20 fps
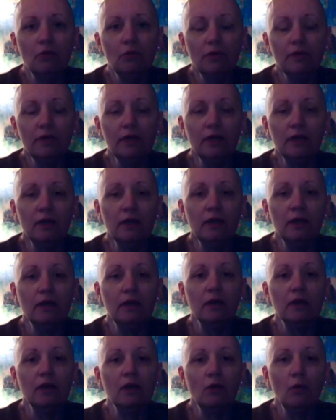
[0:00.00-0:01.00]
within
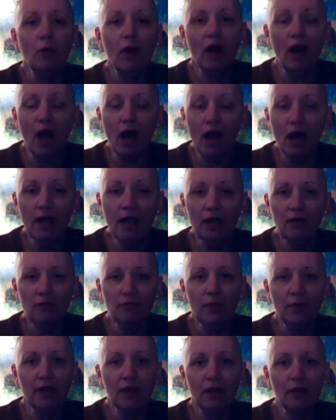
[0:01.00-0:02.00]
what I
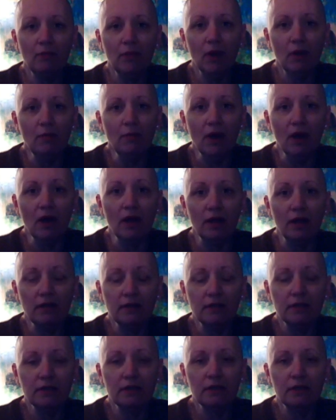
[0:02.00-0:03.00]
have made up my mind
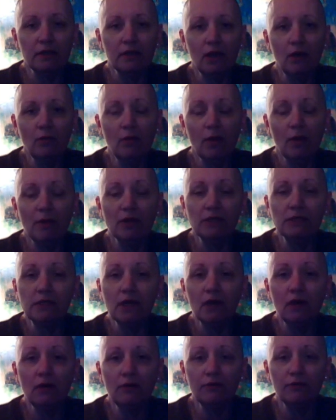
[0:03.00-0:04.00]
about
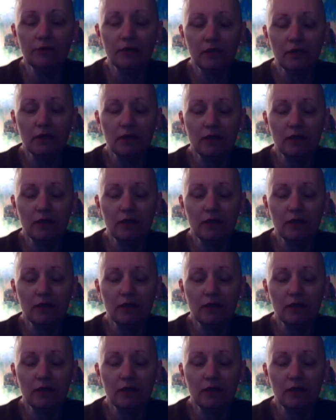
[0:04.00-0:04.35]
myself